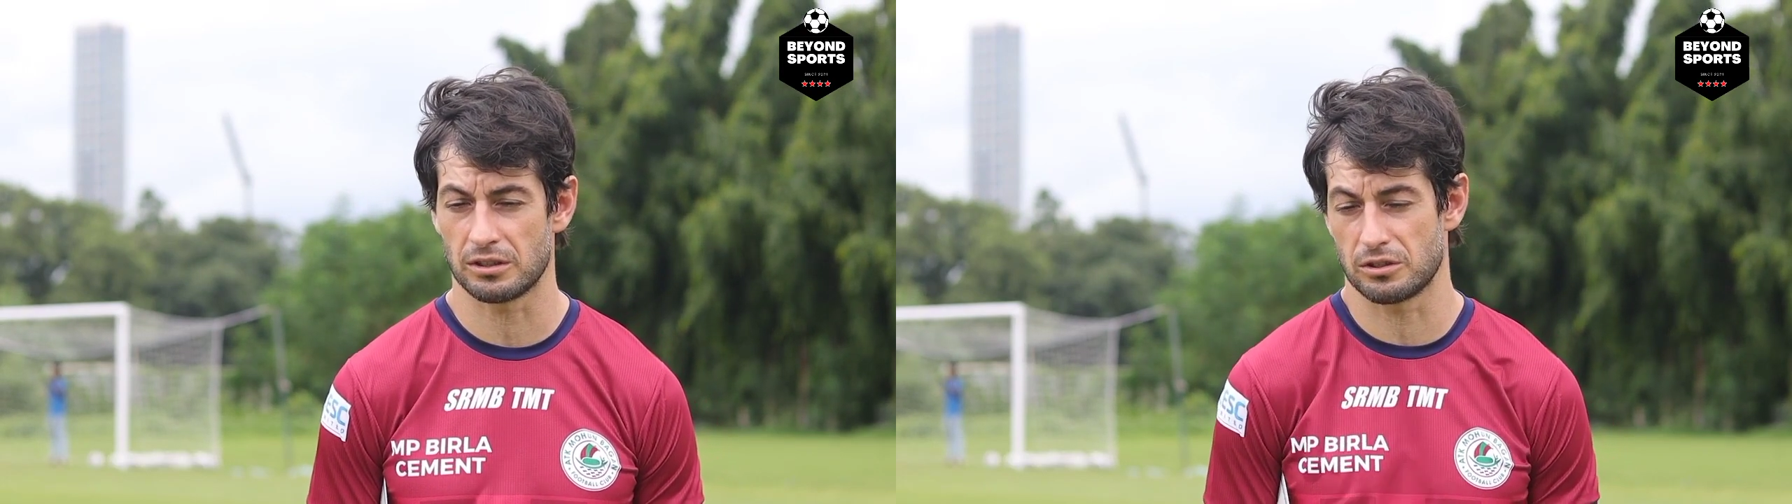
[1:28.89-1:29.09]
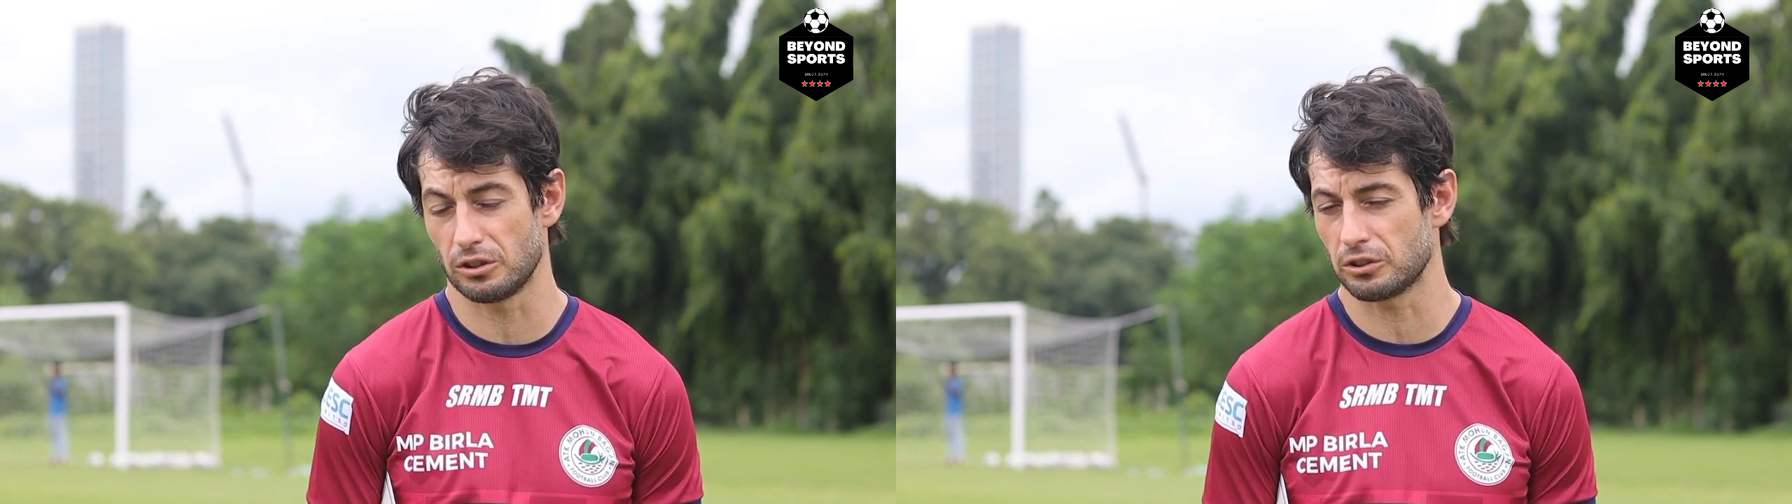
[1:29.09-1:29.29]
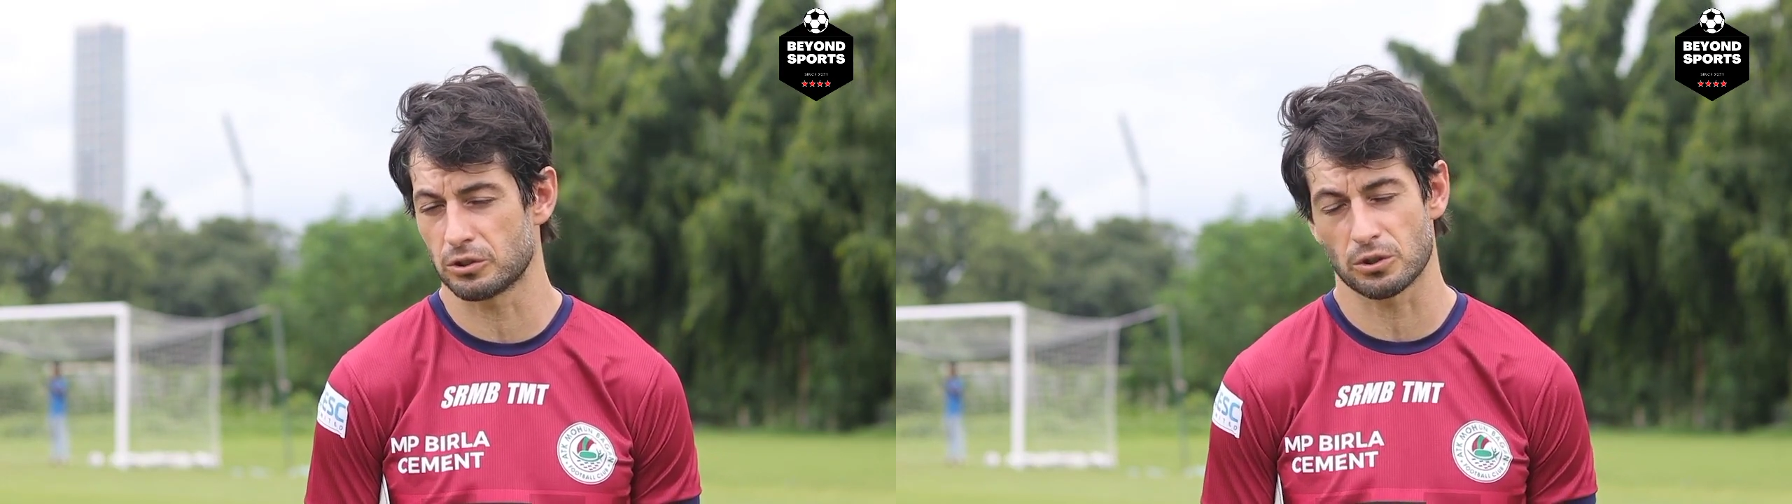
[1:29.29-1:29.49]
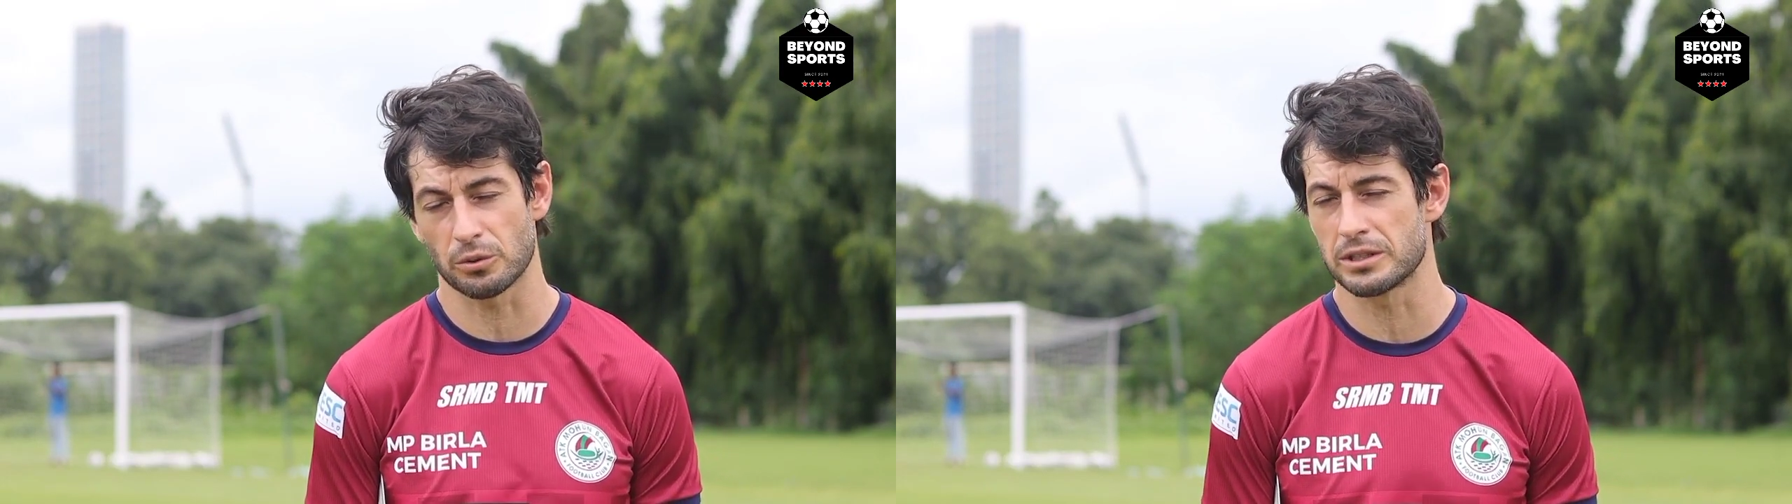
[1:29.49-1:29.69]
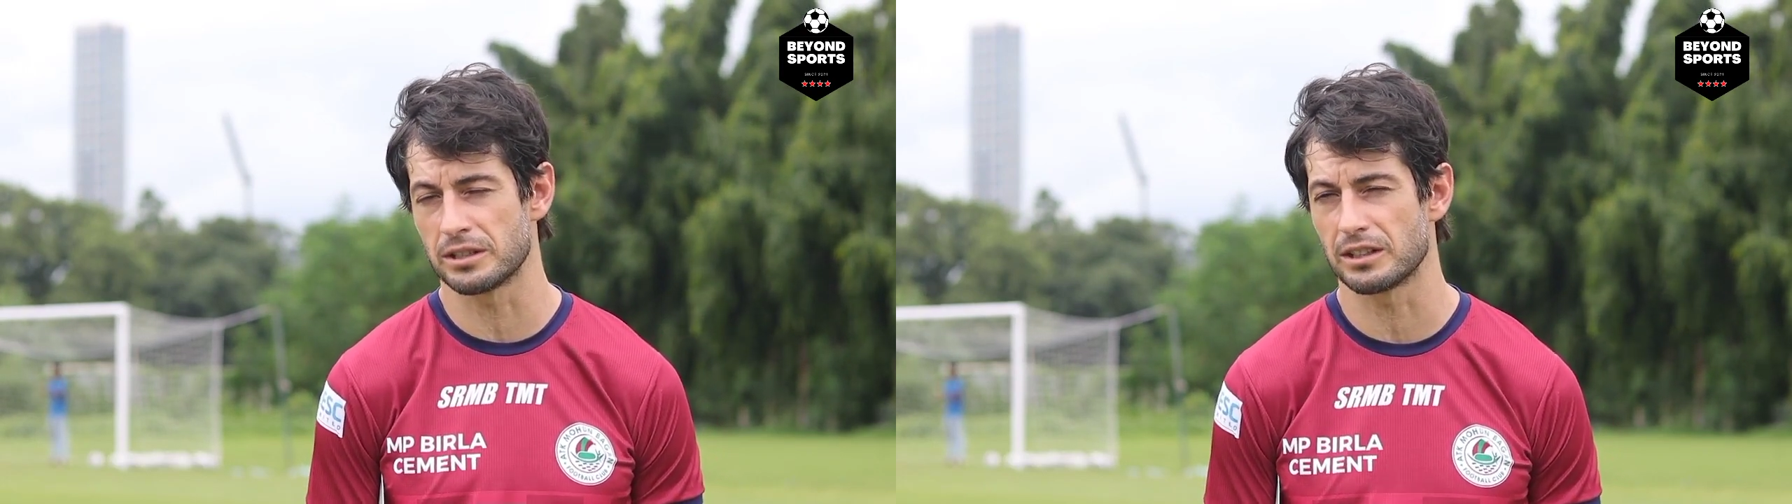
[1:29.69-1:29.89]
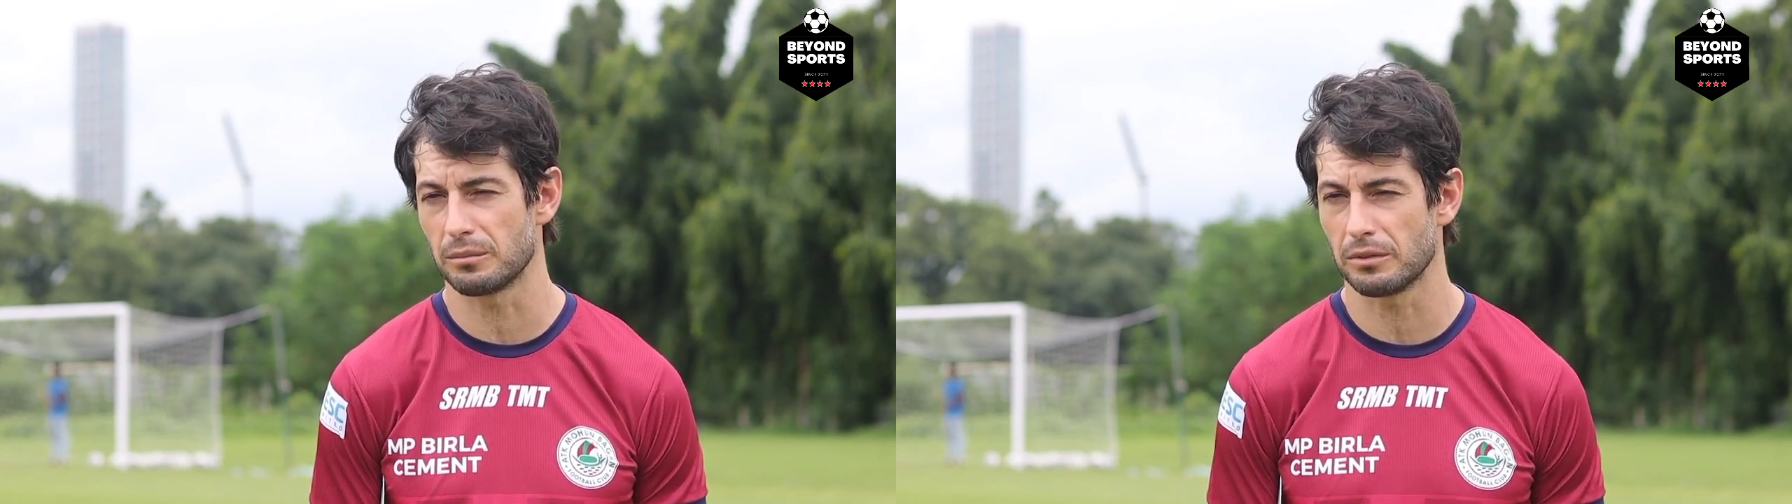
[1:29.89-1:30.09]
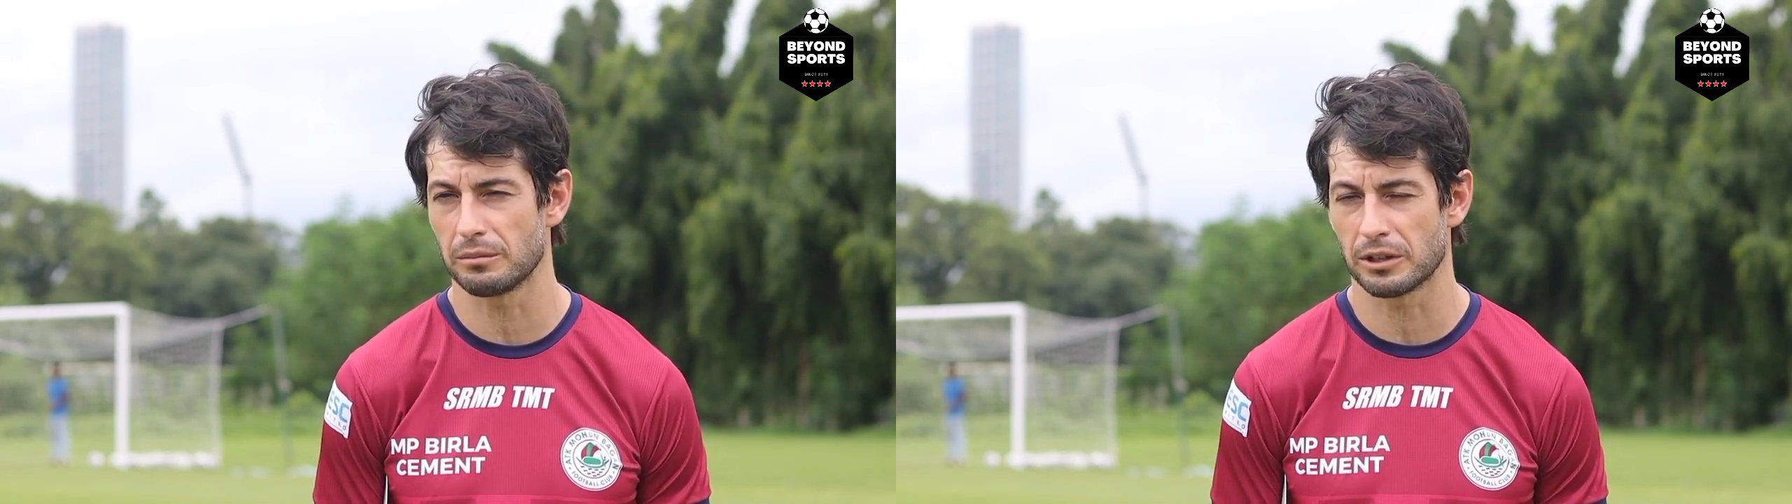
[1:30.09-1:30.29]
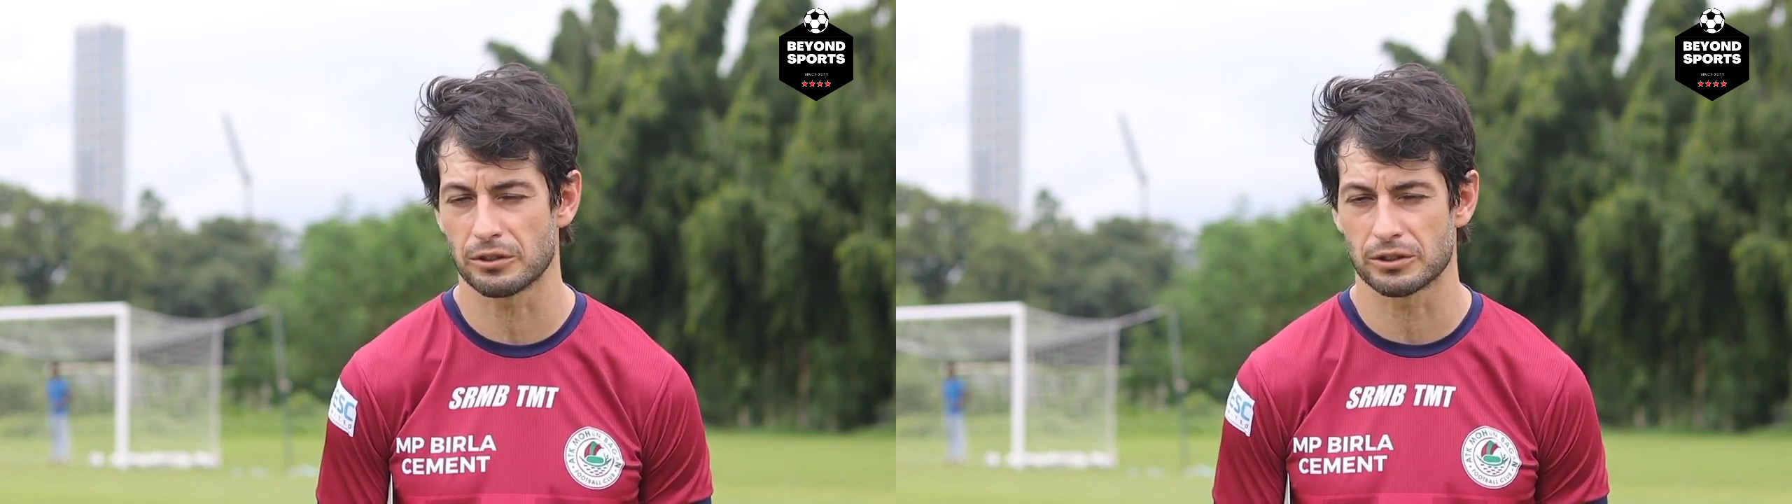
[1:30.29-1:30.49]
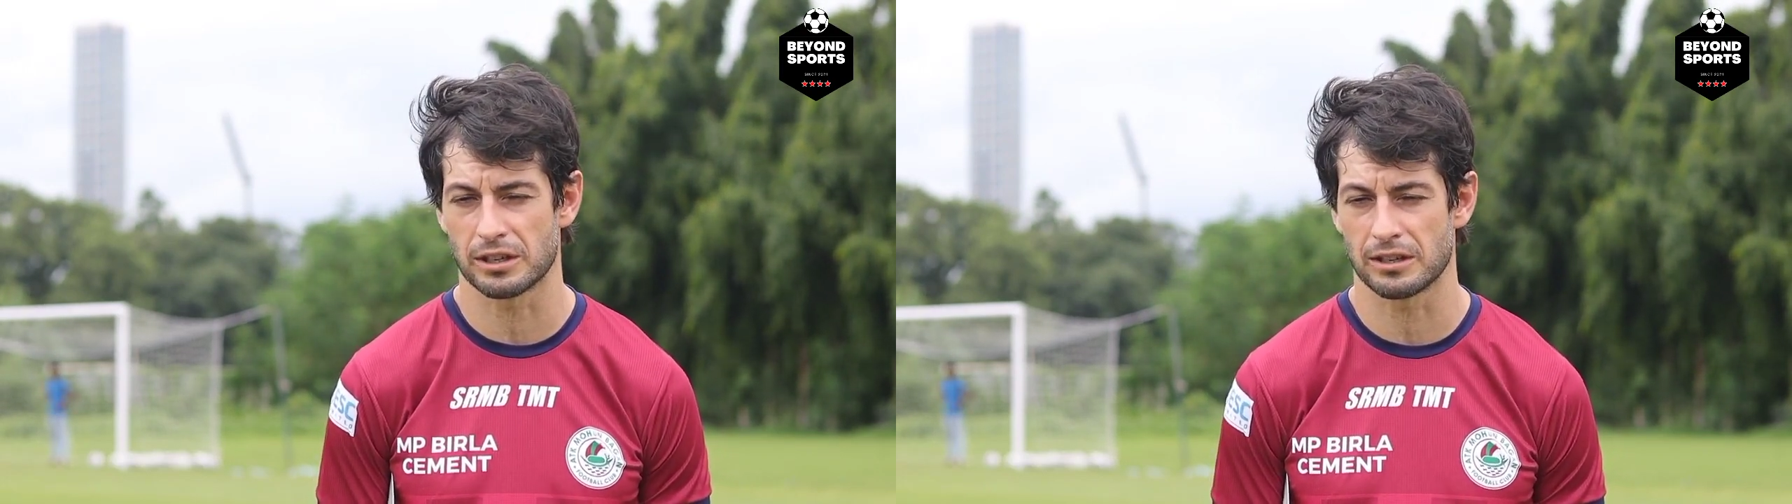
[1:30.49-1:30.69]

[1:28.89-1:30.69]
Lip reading: not a so easy team because